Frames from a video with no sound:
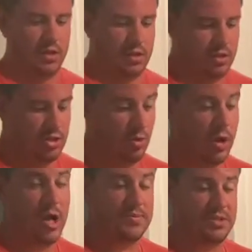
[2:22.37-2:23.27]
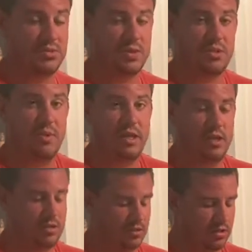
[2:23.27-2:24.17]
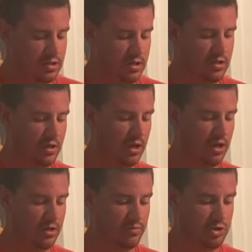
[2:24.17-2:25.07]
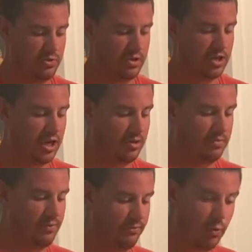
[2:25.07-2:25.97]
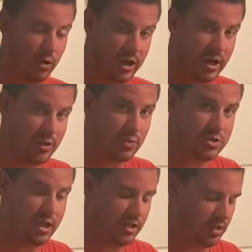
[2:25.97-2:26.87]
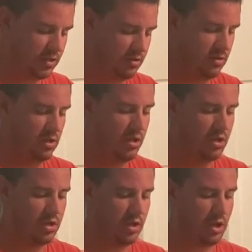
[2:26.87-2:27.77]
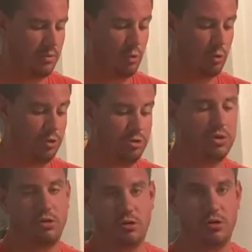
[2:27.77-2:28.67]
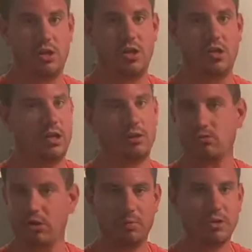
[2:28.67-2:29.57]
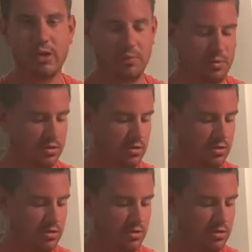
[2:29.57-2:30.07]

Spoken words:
Two options with the bacon. You can cut it beforehand, which I did, or you can cook it and crumble it up.